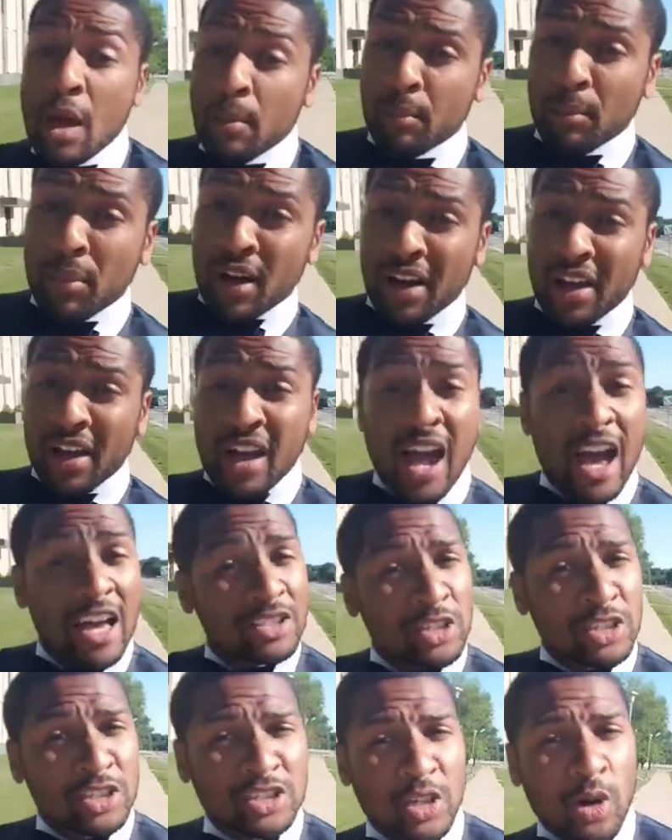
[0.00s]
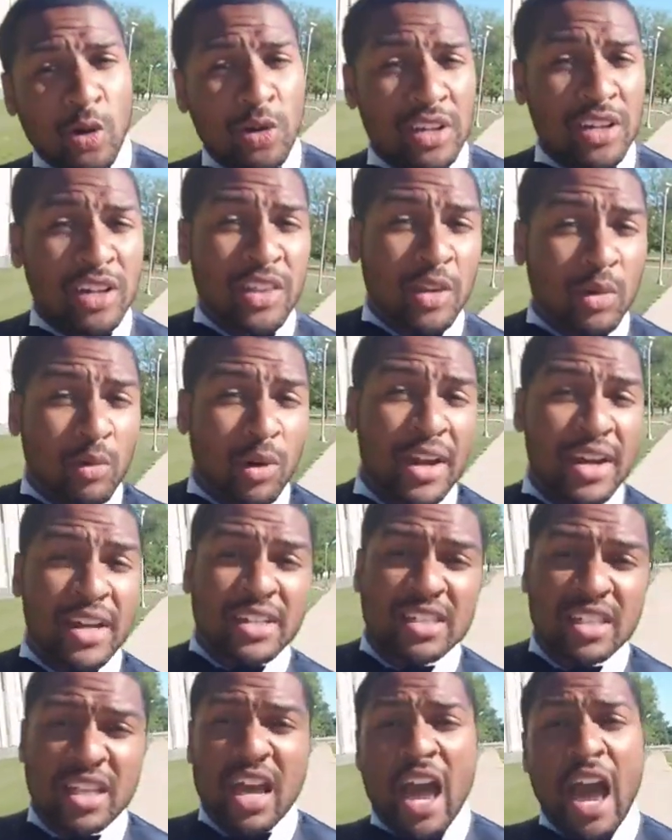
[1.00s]
But as you're soaking in the
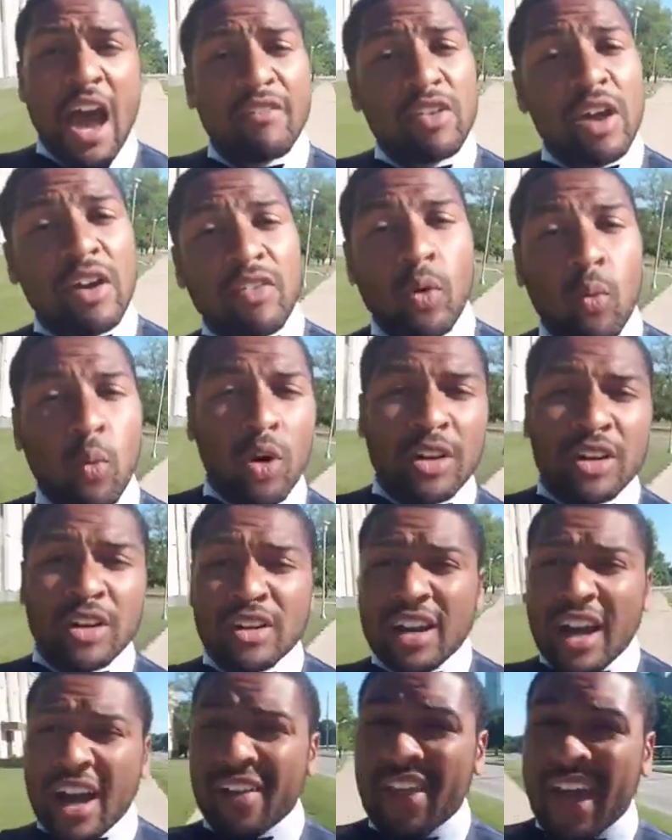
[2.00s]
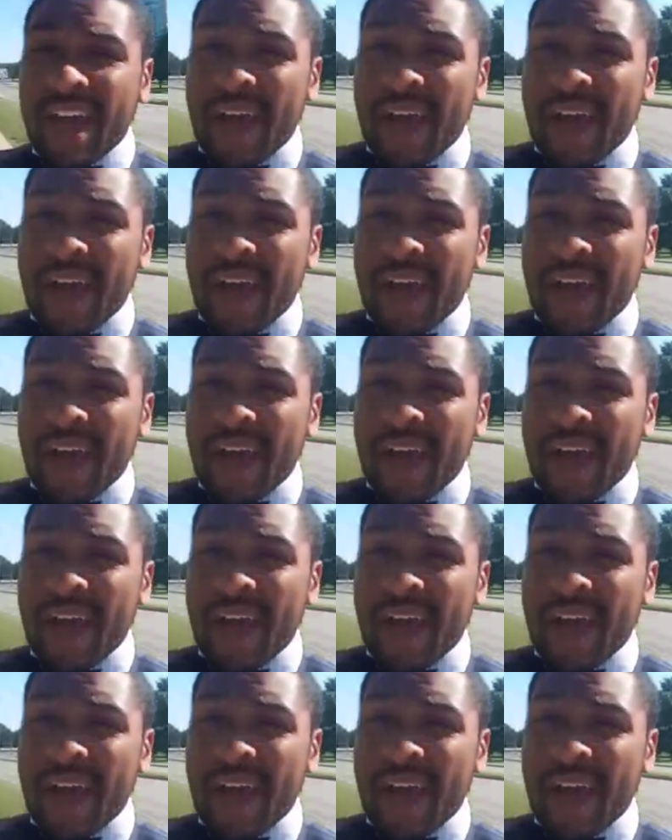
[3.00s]
rays, have you ever wondered how